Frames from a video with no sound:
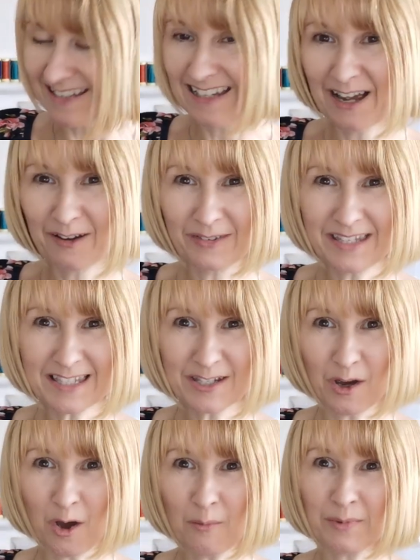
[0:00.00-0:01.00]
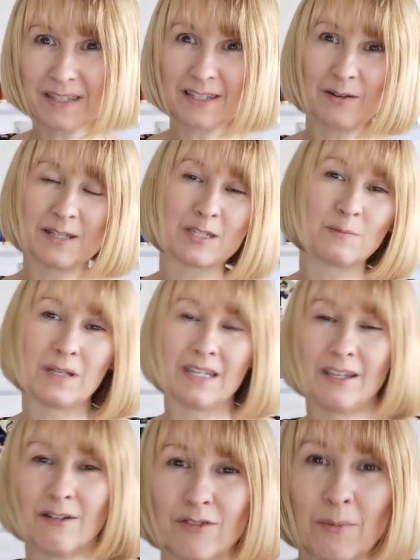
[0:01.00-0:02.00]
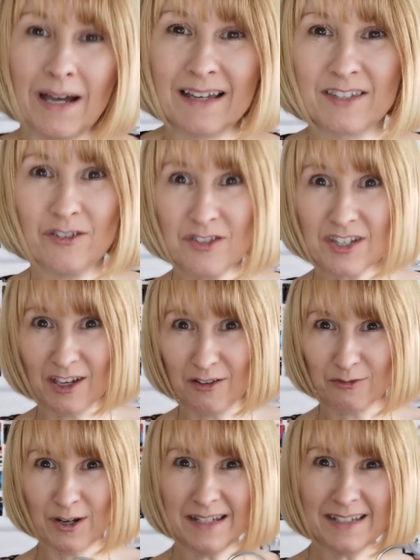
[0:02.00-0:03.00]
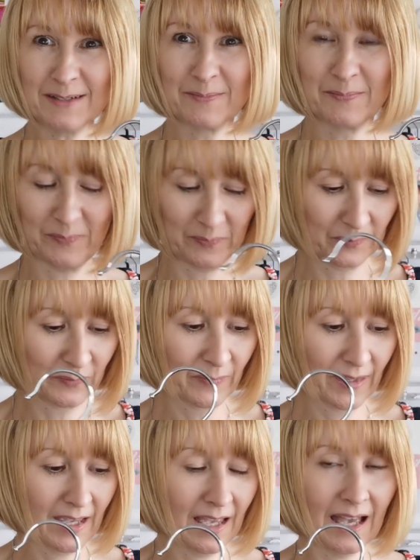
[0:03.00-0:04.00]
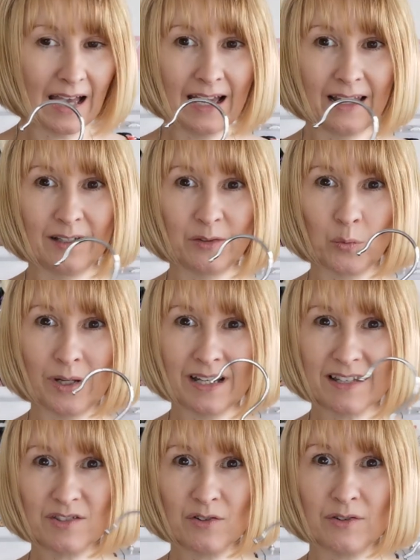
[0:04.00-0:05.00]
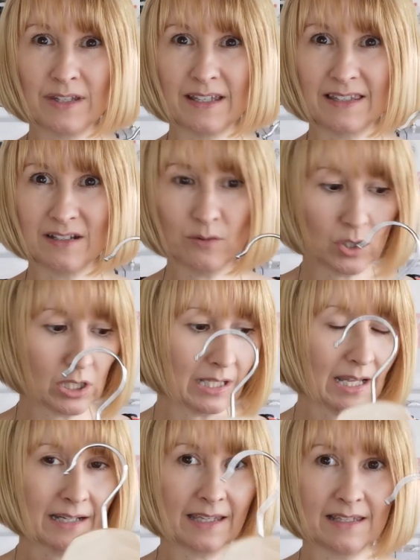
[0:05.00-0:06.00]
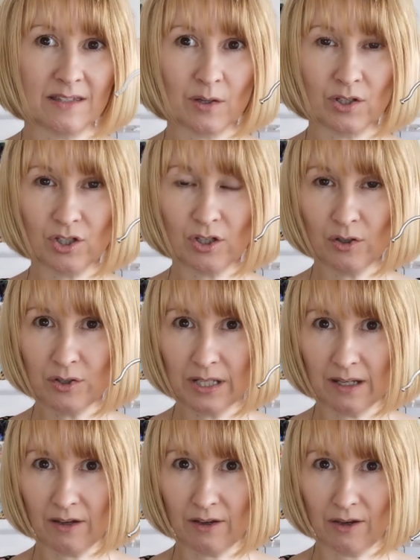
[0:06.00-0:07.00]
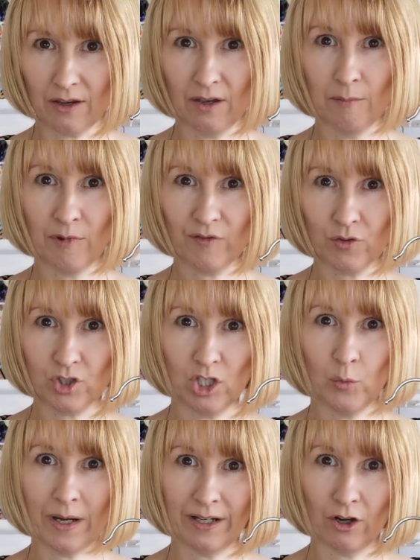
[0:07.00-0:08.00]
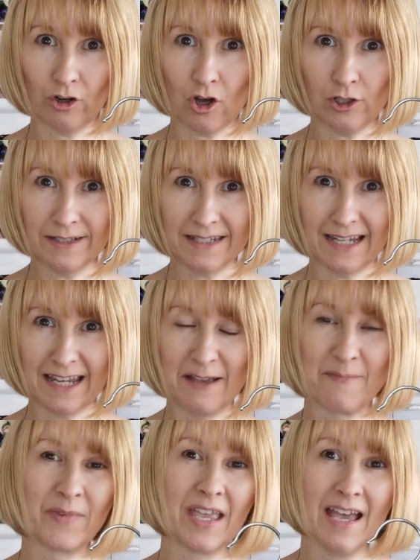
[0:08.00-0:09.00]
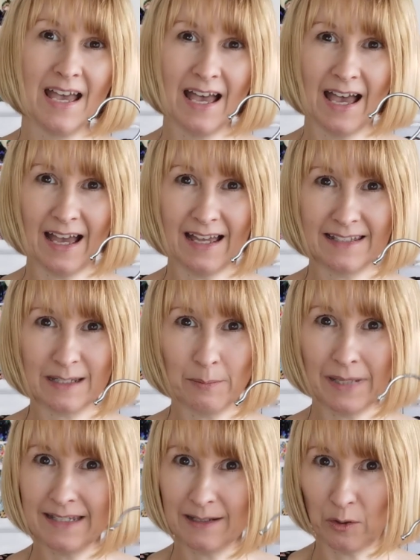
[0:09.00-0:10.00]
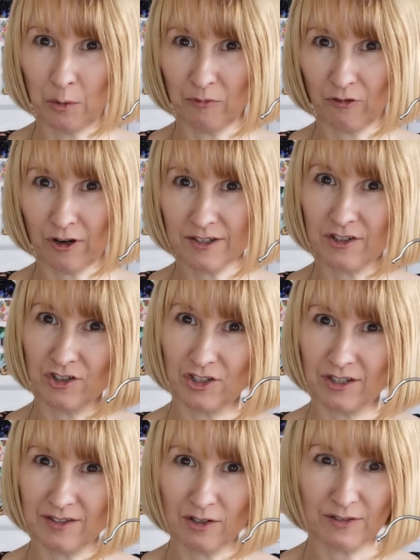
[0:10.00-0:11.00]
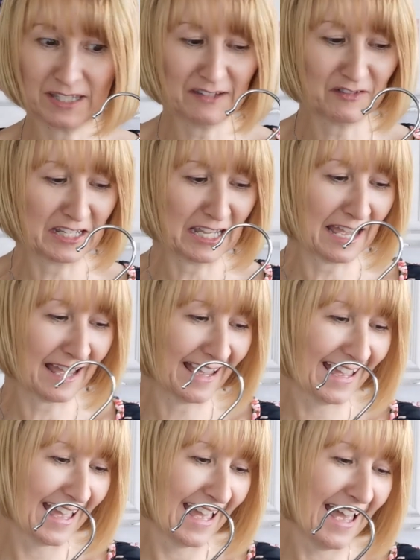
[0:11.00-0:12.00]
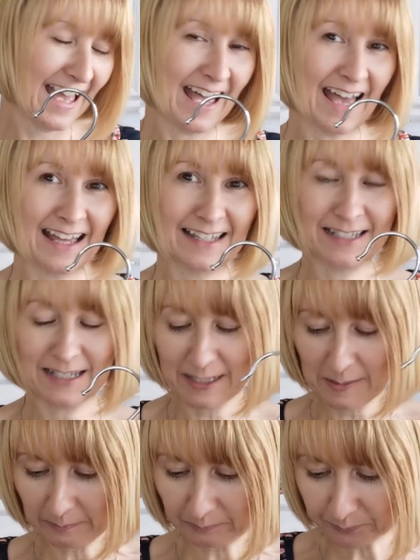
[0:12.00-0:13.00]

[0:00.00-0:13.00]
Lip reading: Now this top is going to be for my son's girlfriend, and when I saw this I knew she'd like it, so I showed it her before she went on holiday and I made it up for her, so she's not received it yet. And